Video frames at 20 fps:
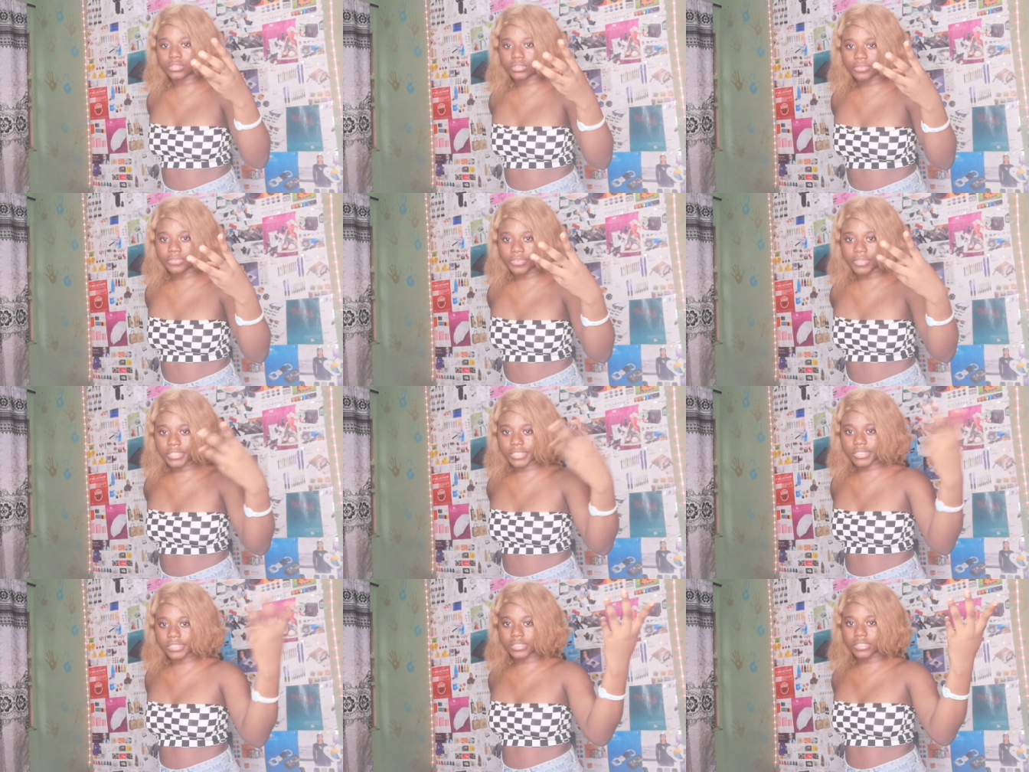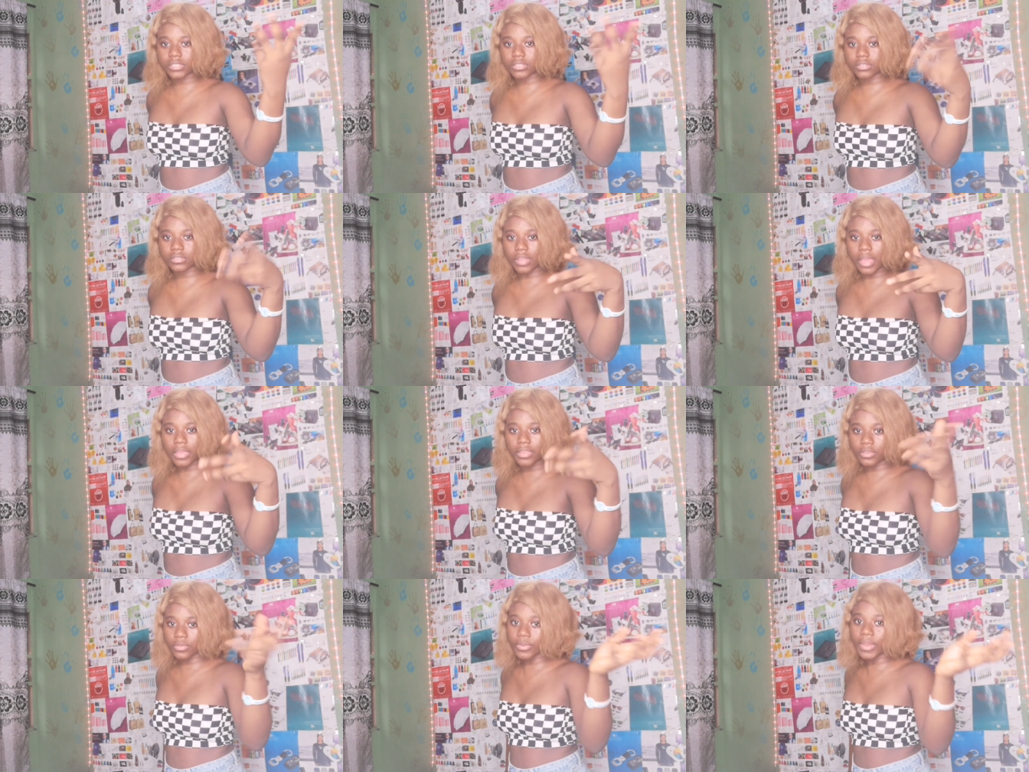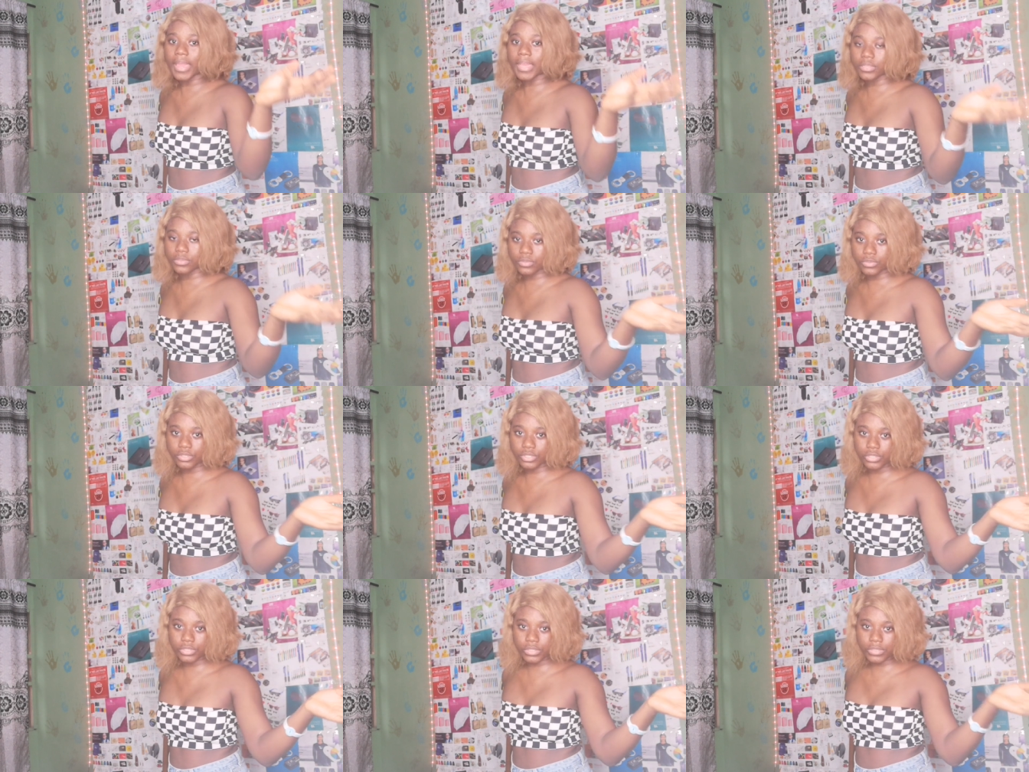outfits that you
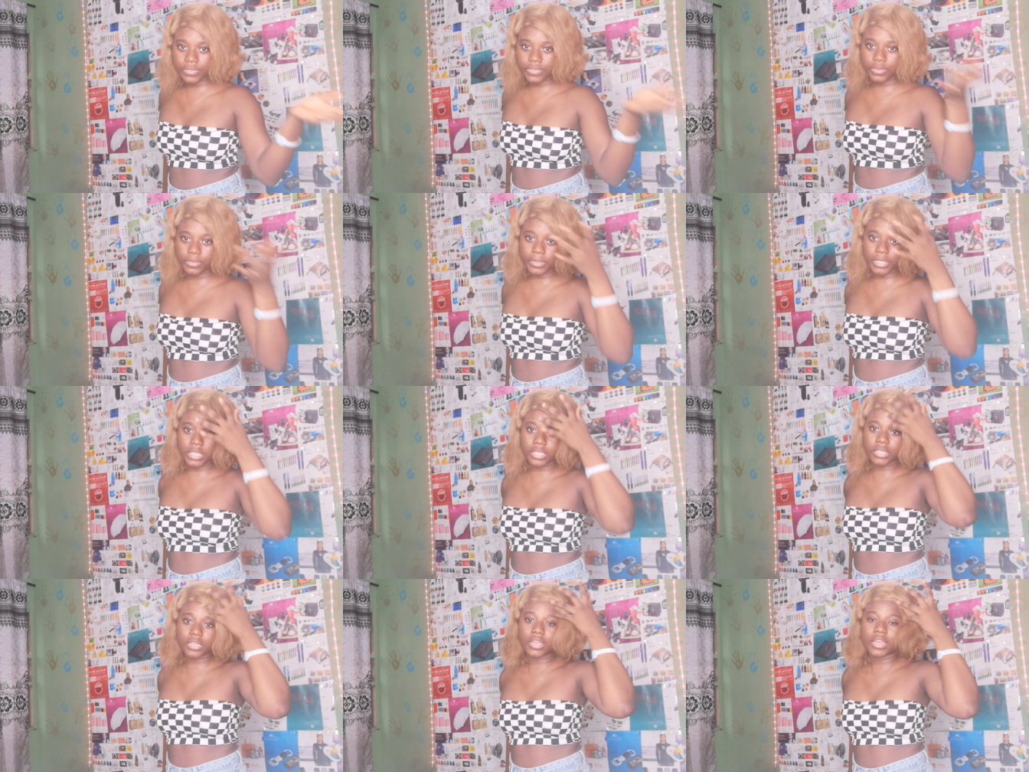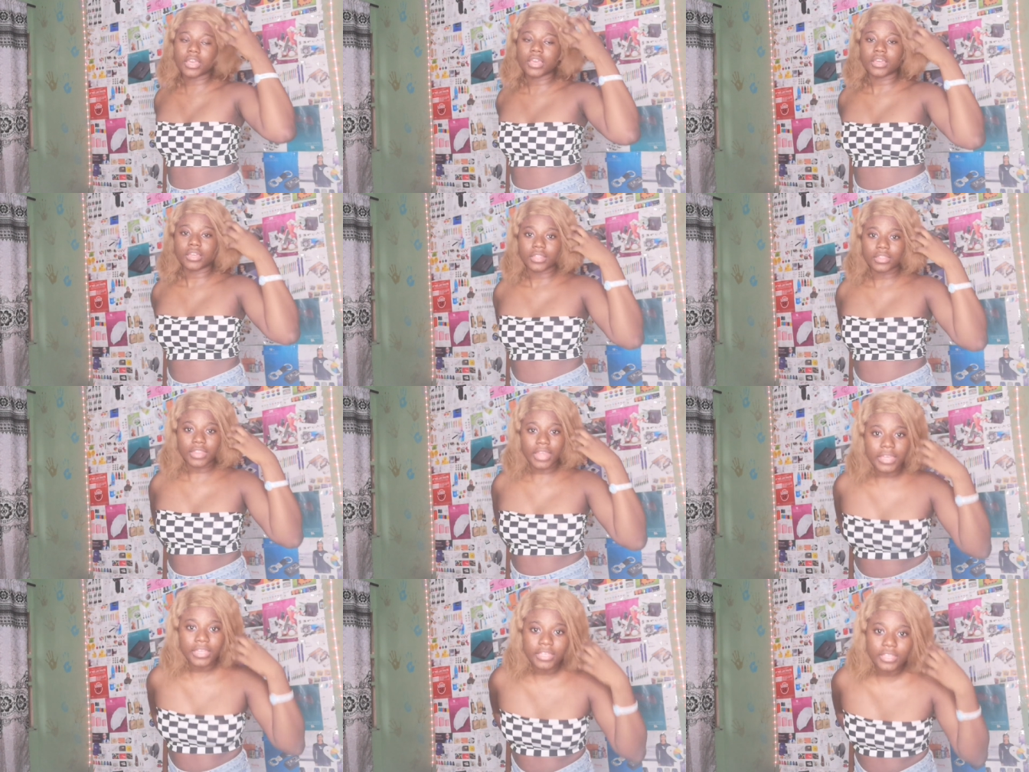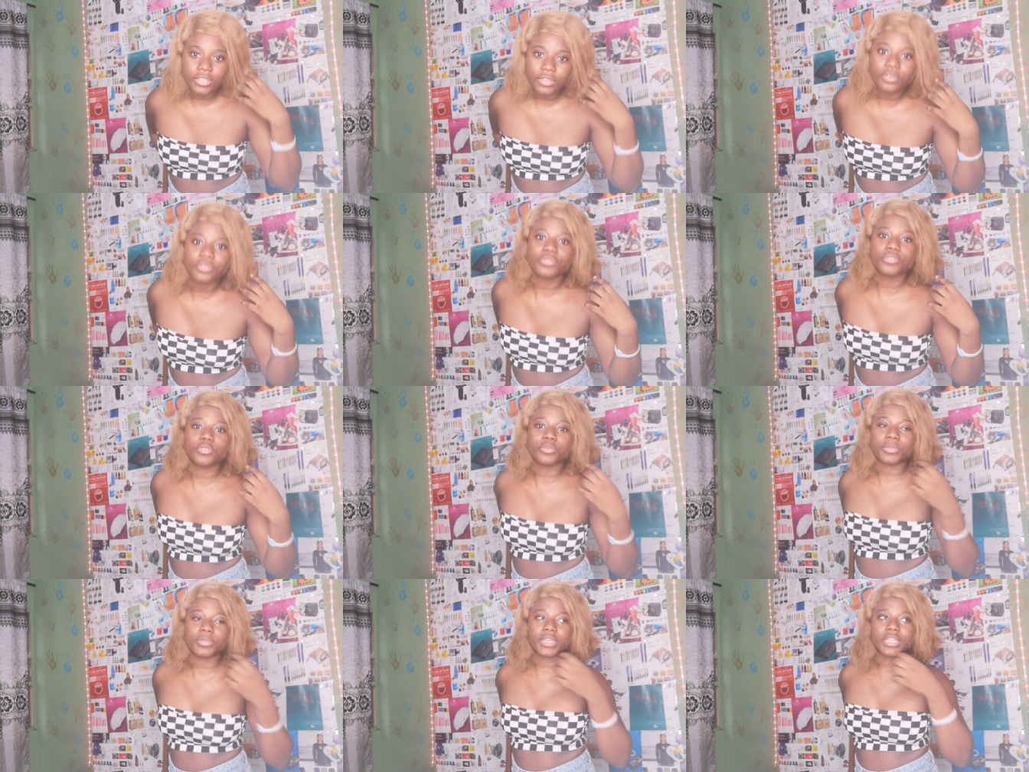guys will choose for me. Thank
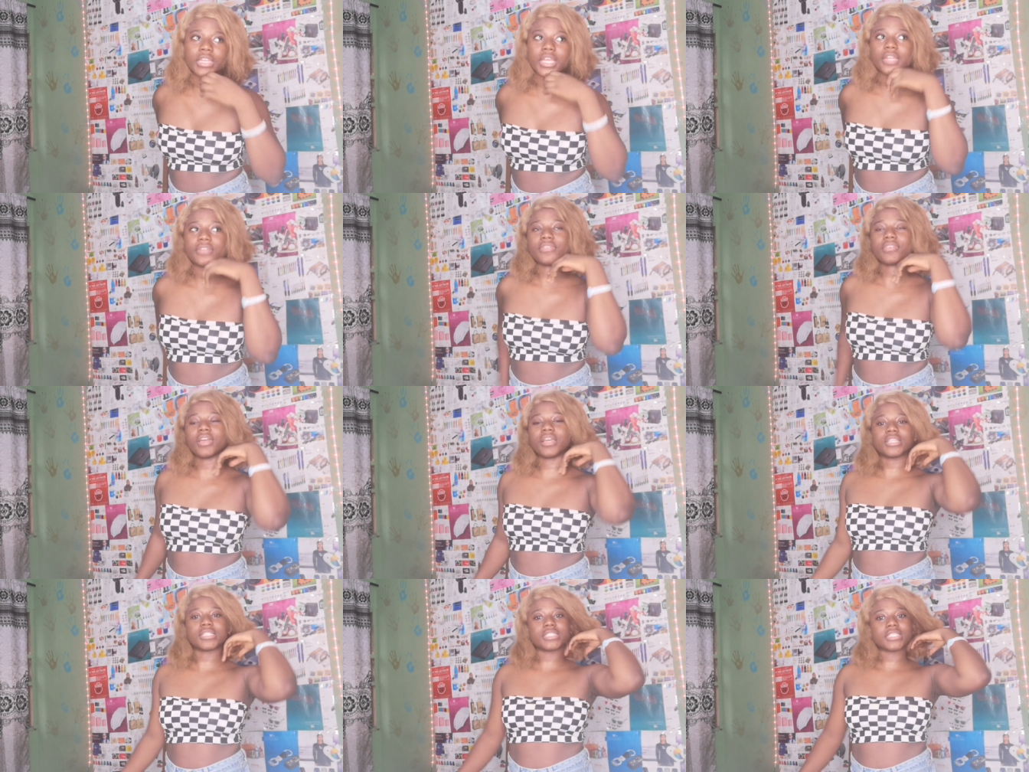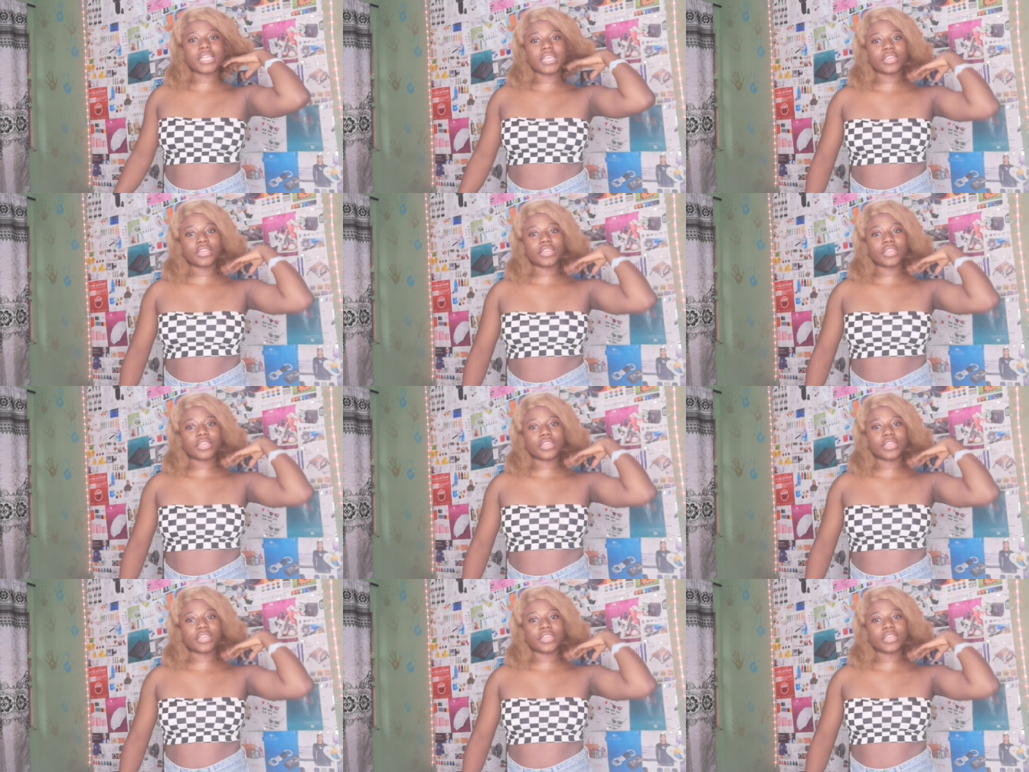you Funmi in advance.